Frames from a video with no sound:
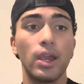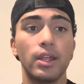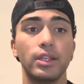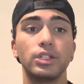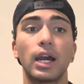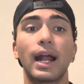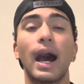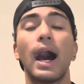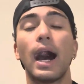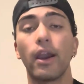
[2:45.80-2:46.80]
Then you got
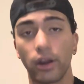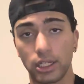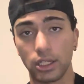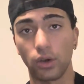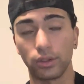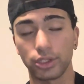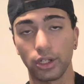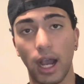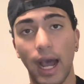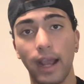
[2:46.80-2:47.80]
hierarchy
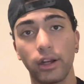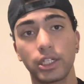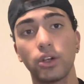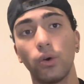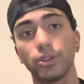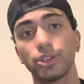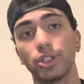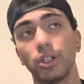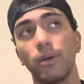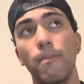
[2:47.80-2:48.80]
culture. Hierarchy
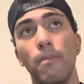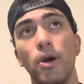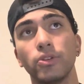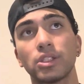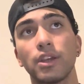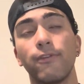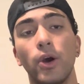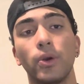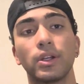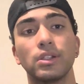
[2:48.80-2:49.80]
culture mostly
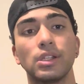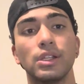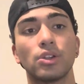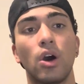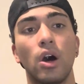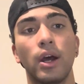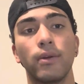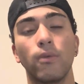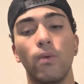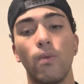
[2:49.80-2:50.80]
focuses
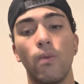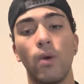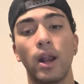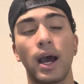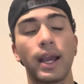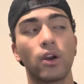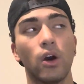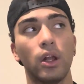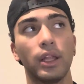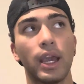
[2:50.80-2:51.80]
on what I
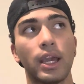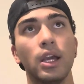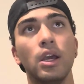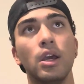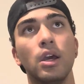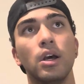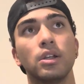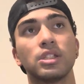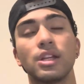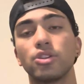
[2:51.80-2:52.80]
call a
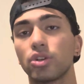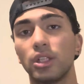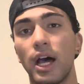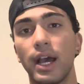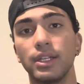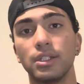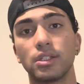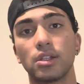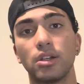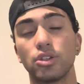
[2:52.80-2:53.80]

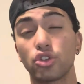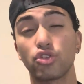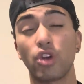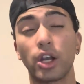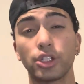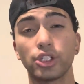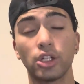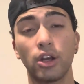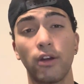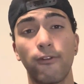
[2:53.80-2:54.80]
centralized
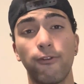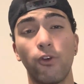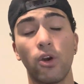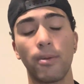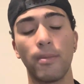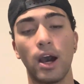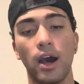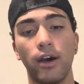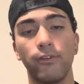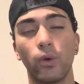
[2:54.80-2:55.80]
structure form
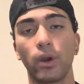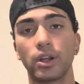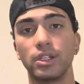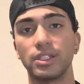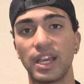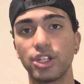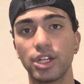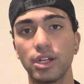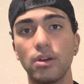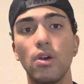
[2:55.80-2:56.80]
of
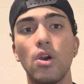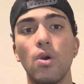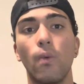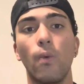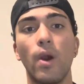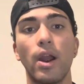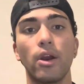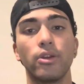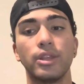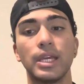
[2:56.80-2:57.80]
organization
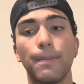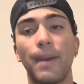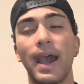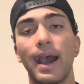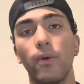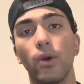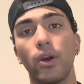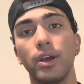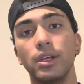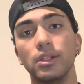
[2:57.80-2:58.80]
where the power
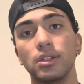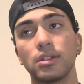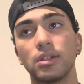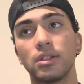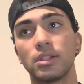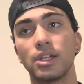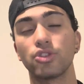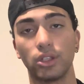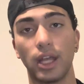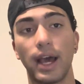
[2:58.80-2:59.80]
is
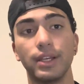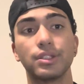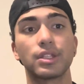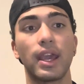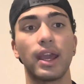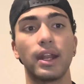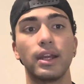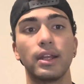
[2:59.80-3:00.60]
centralized, and